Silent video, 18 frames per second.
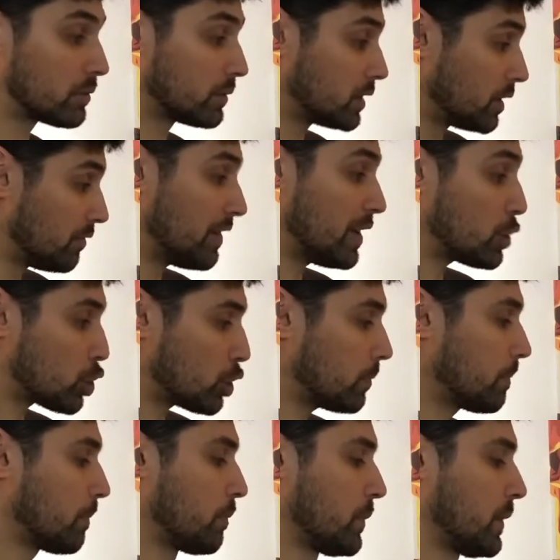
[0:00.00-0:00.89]
division,
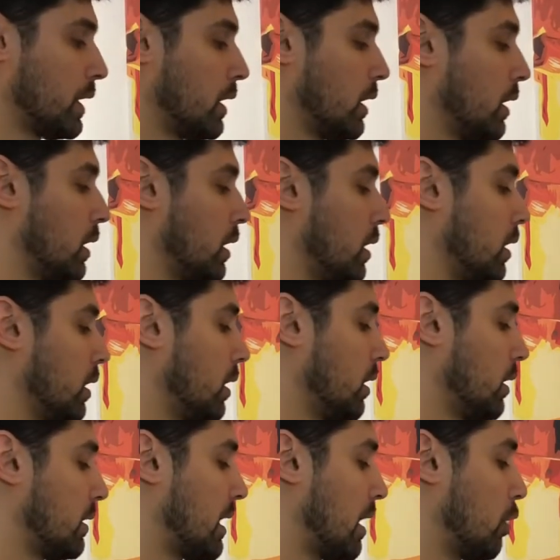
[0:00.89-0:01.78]

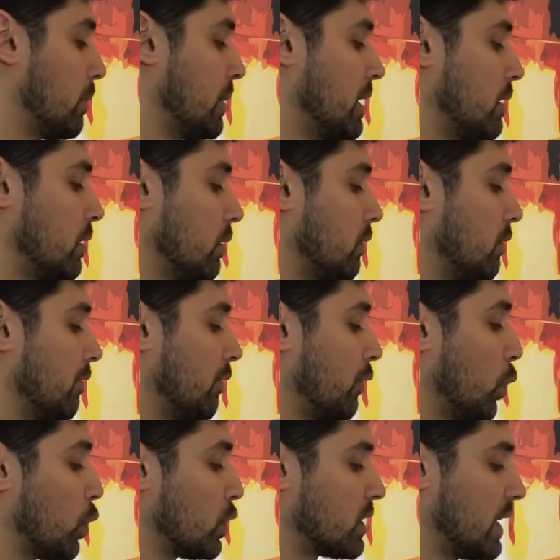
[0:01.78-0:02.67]
that will be
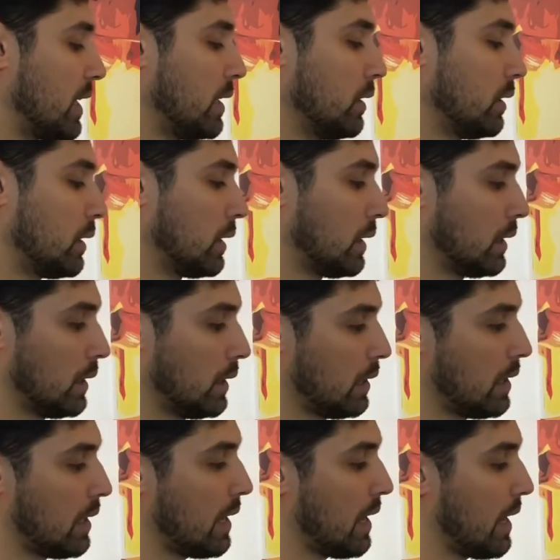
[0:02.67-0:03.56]
14,
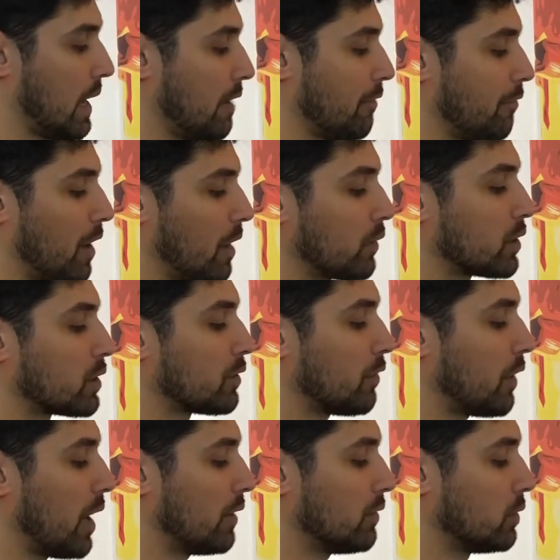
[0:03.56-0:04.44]
and 5 goes into
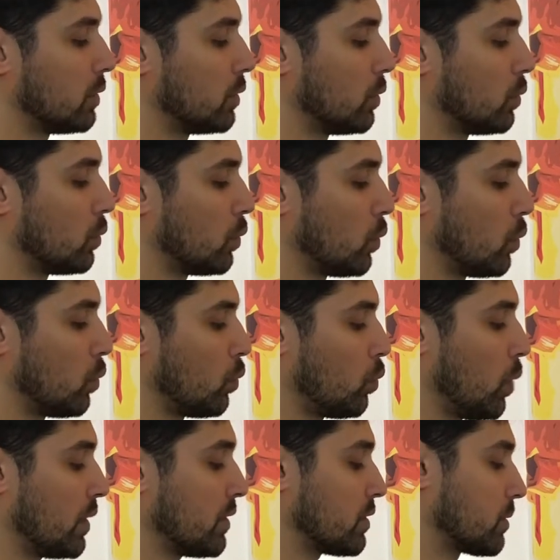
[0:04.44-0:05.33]
5
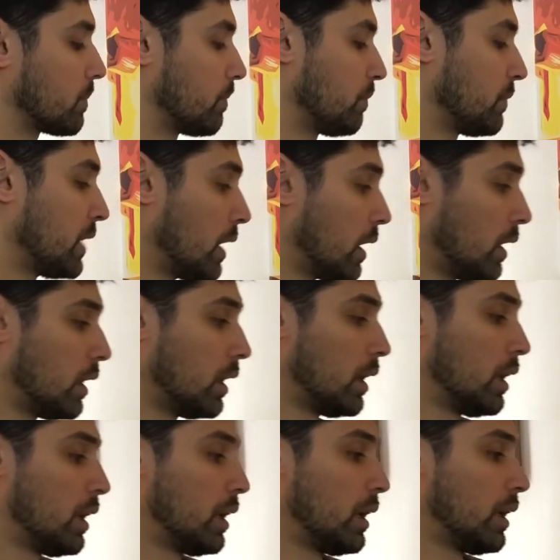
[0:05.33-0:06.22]
once.
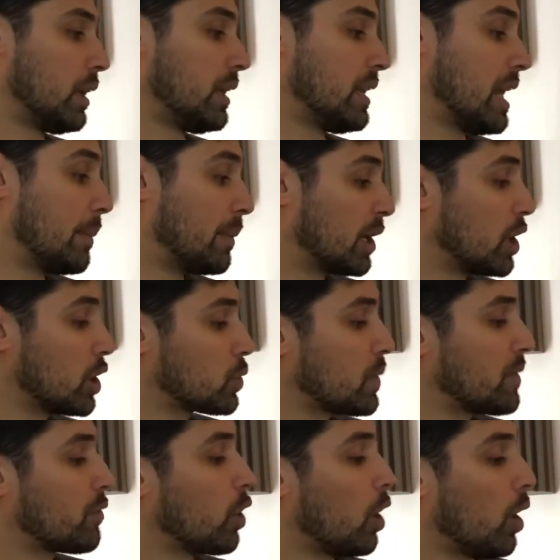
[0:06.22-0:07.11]
Now because
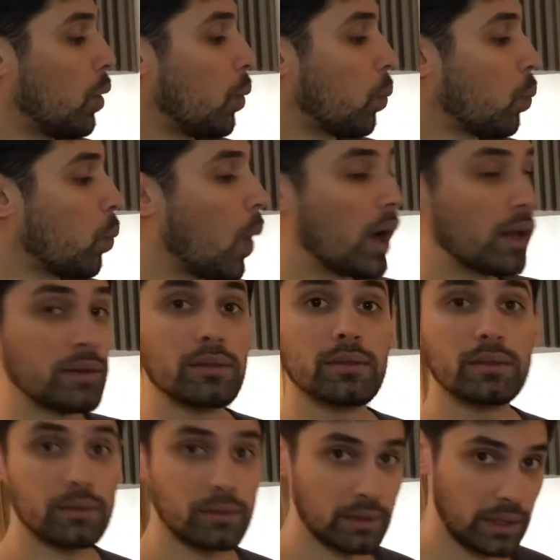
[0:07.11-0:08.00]
we've got a 1
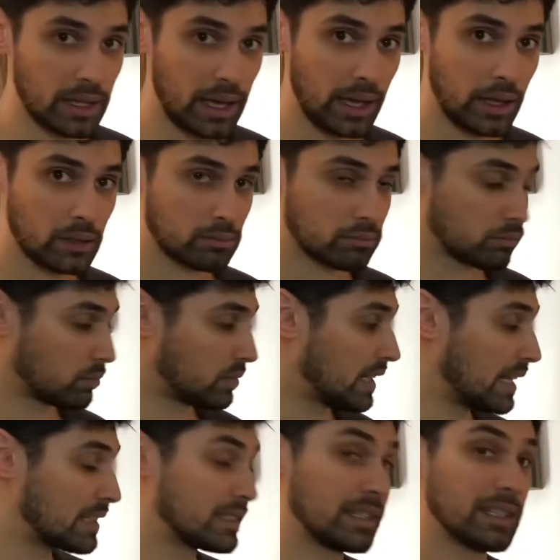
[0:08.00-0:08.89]
there,
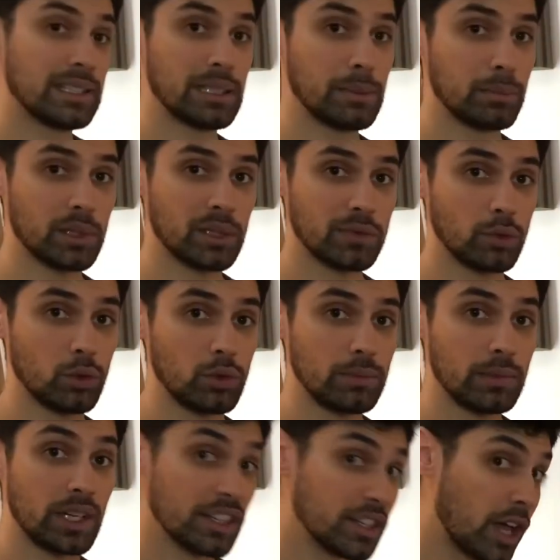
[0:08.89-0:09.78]
that's in its simplest form.
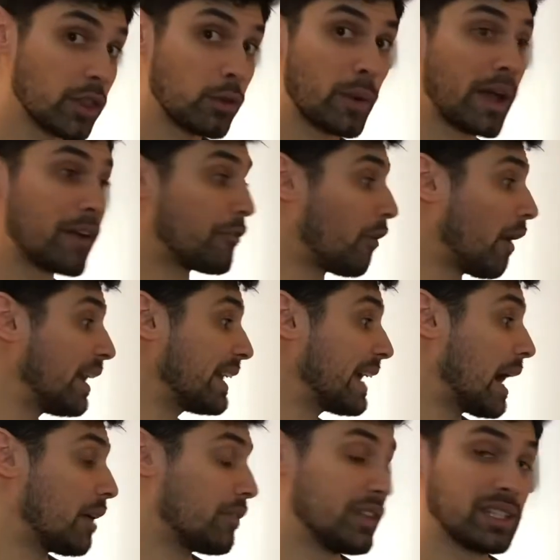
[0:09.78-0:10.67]
Another way of finding
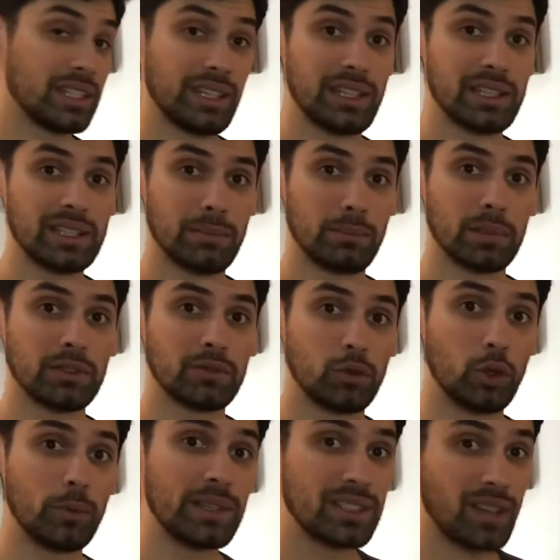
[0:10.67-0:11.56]
out if it's in its simplest
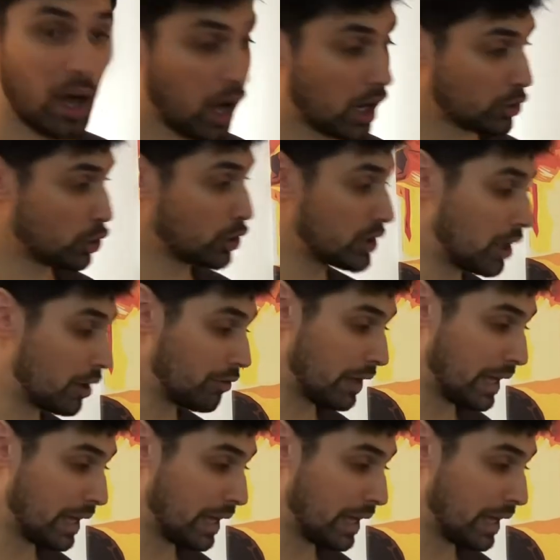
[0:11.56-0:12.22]
form is to ask yourself,